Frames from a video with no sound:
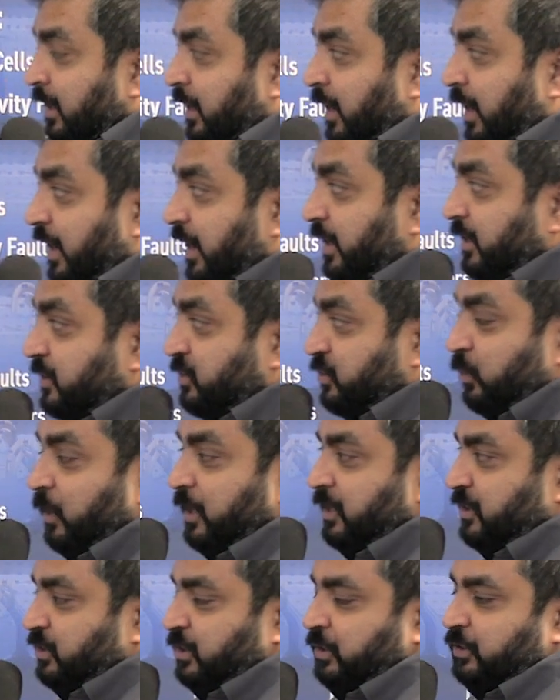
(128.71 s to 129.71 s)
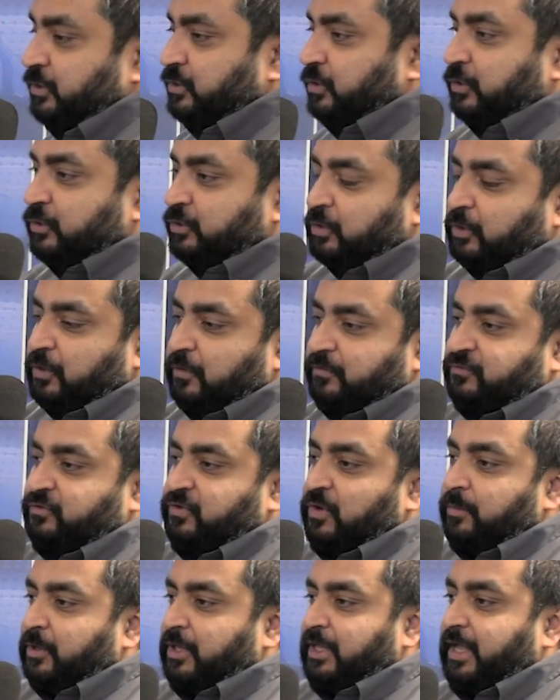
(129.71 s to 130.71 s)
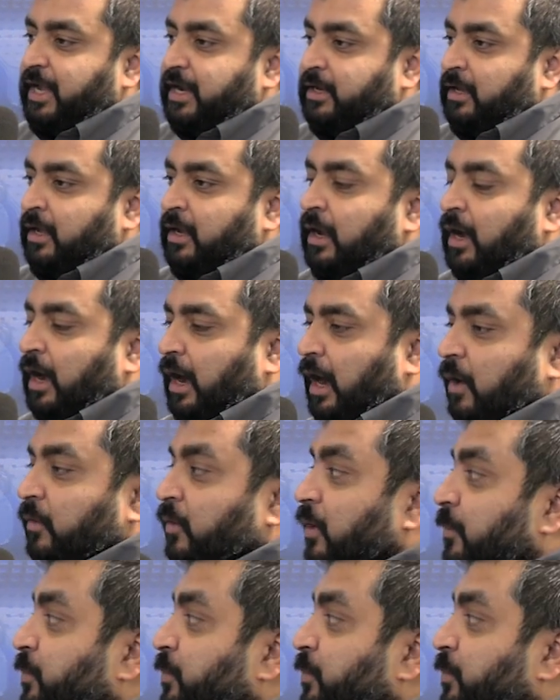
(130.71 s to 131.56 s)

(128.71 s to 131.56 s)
a switch, so sort of simulate how a